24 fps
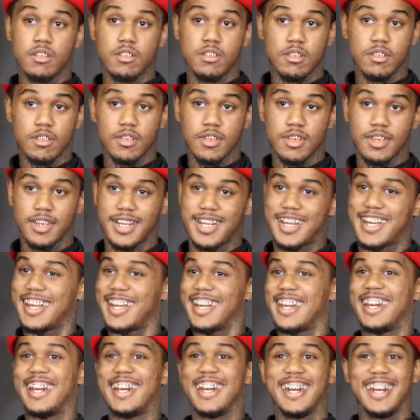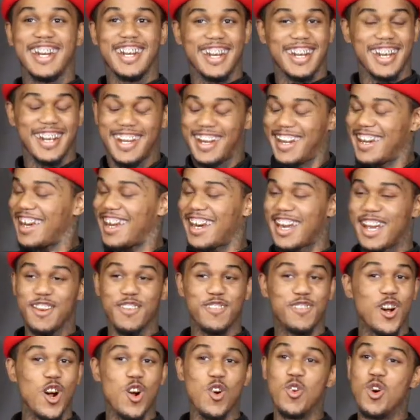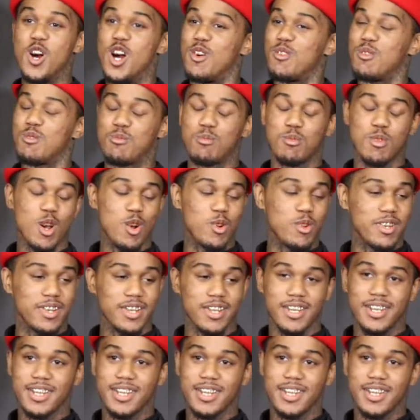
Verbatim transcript: You said you got like 4 of them, Brody.